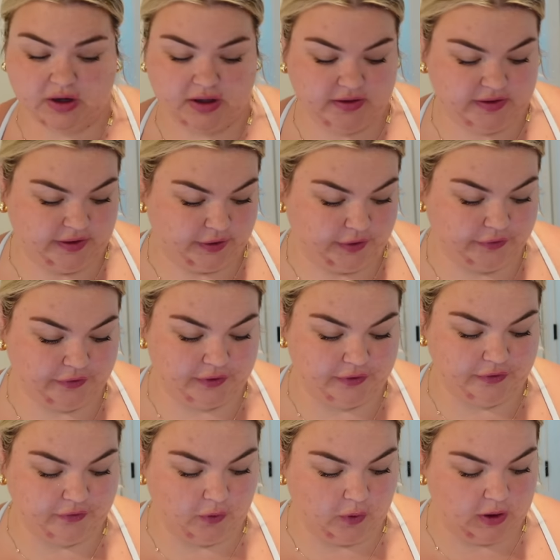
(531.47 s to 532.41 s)
are on sale for
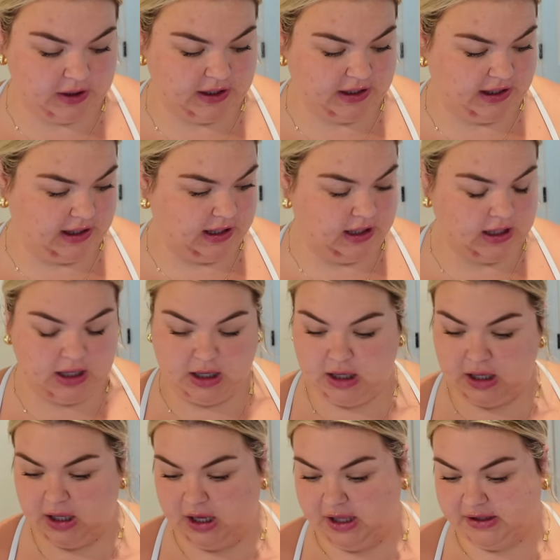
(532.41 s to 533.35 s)
40
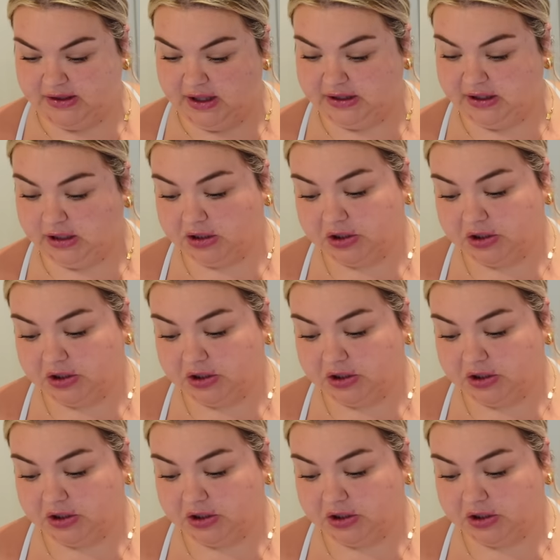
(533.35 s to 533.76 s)
and then the